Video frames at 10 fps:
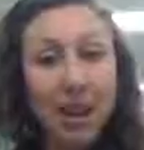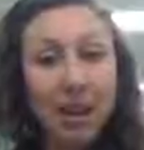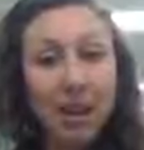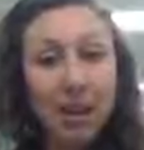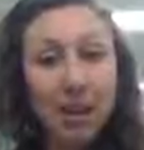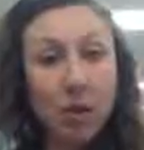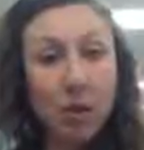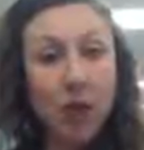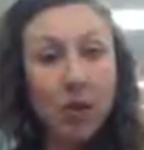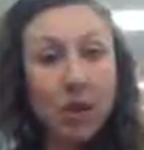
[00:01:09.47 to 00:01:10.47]
any of the
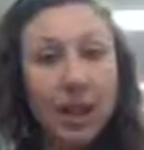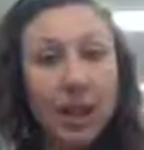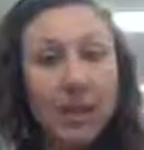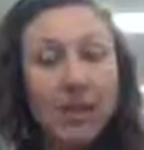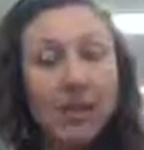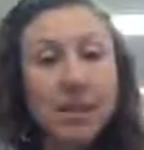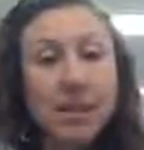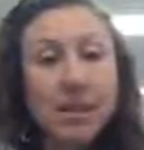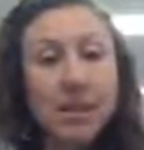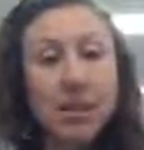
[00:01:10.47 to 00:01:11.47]
rod or keys,
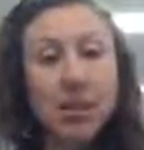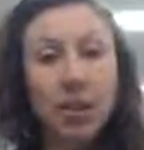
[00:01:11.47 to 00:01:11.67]
you're